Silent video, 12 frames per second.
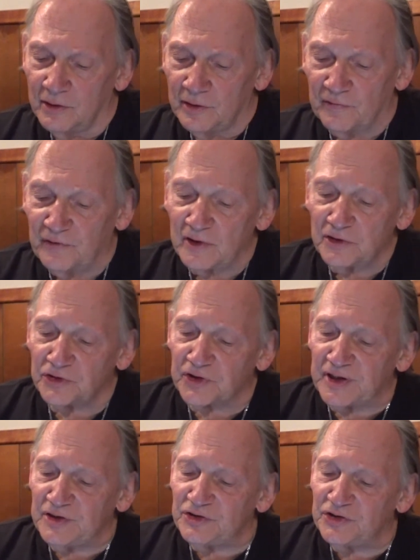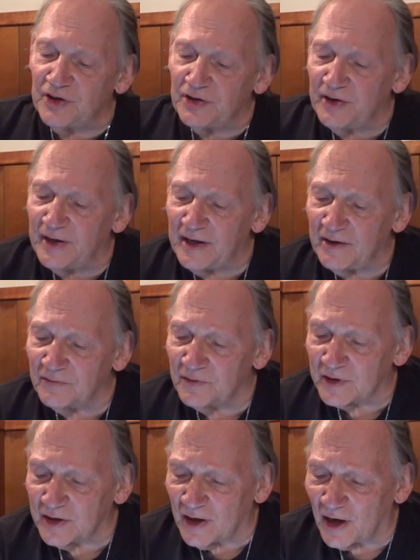The Philistines didn't have
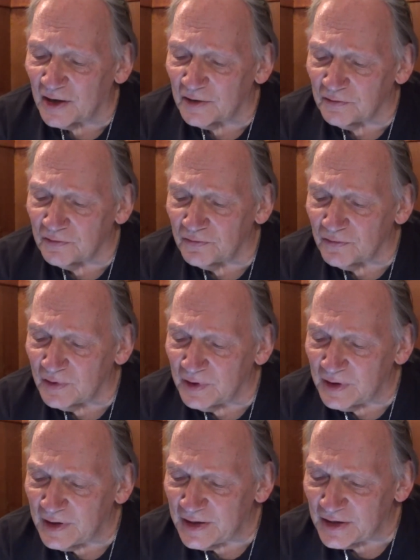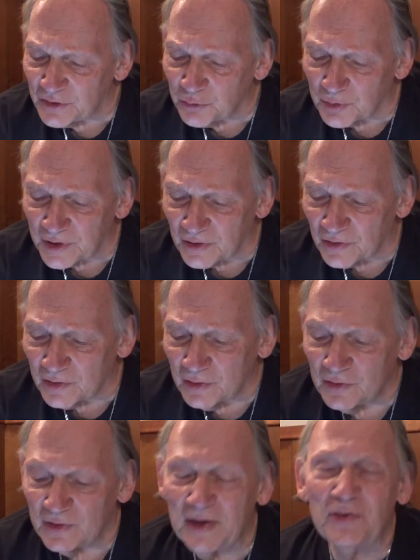the God of Israel.
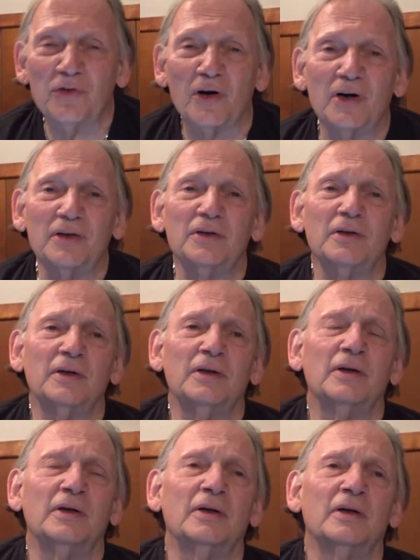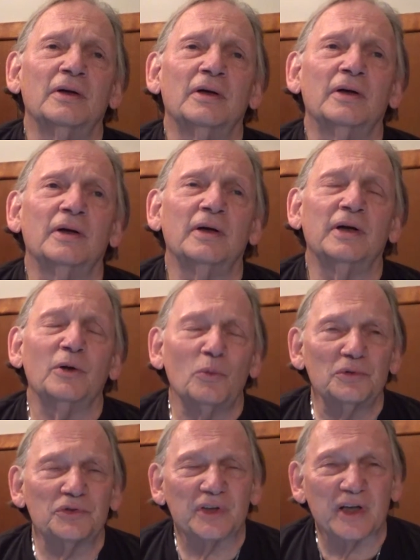They thought it
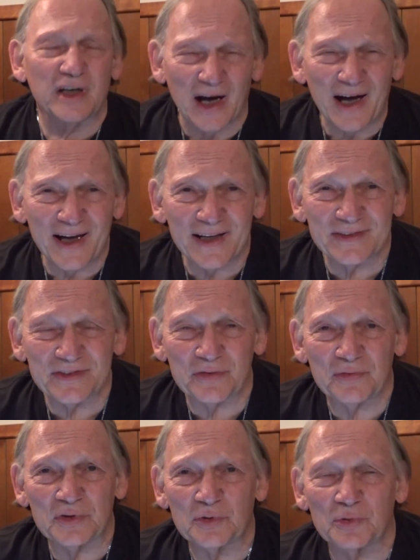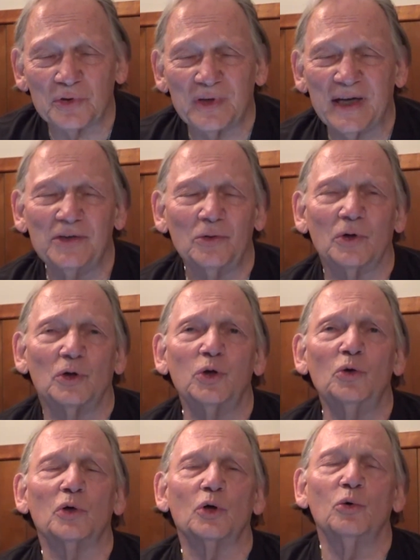was the gods of Israel. They had no
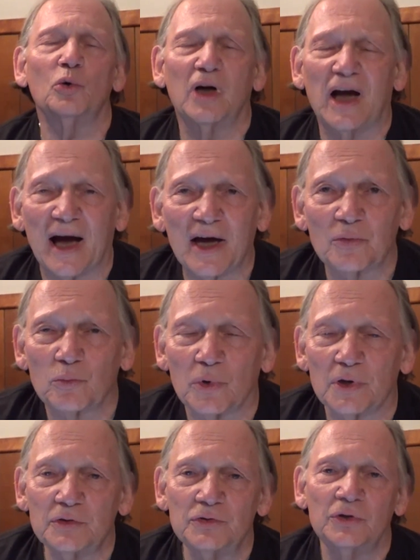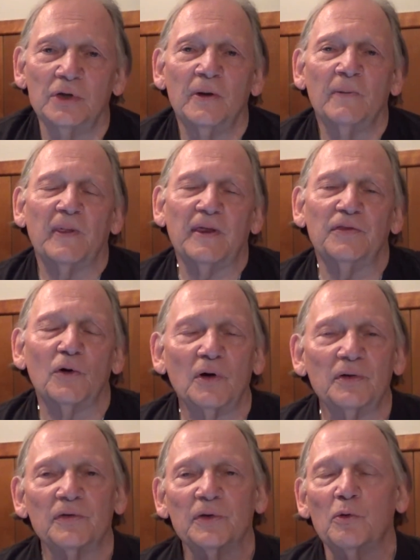clue of who God was. They
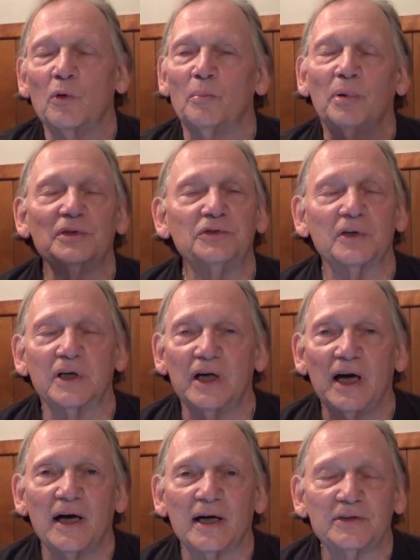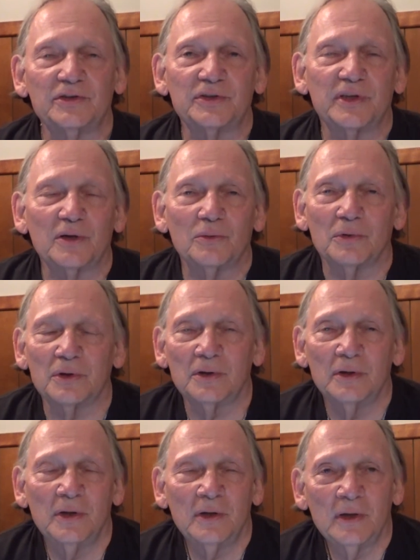thought there were a bunch of gods that were
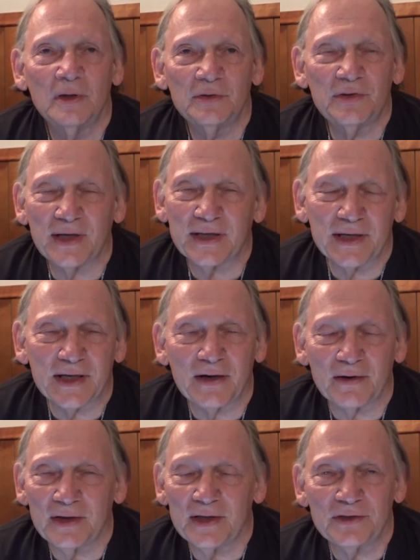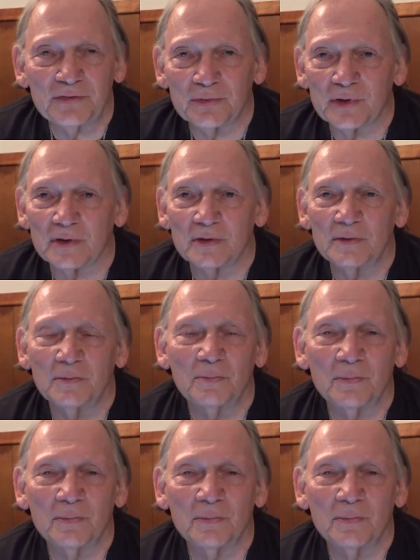taking care of Israel.